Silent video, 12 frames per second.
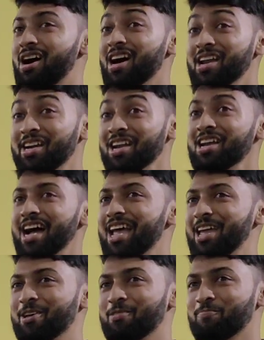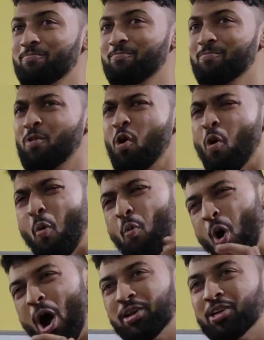a little guy
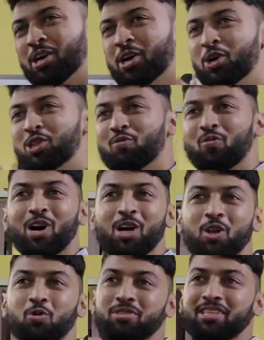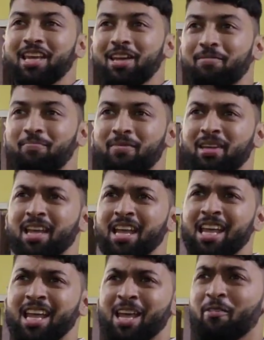wandered into the world you see.
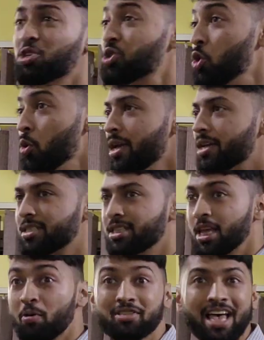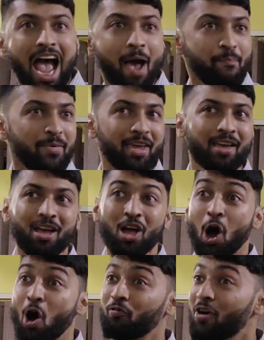He was curious, he was happy
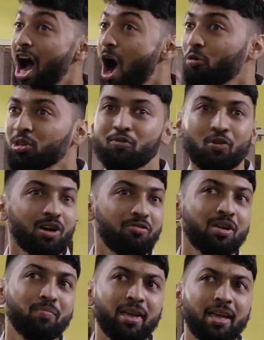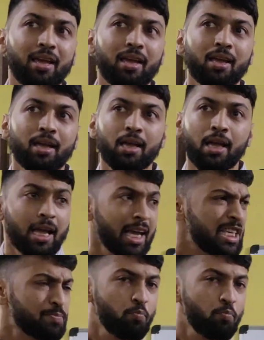of how the world will be. He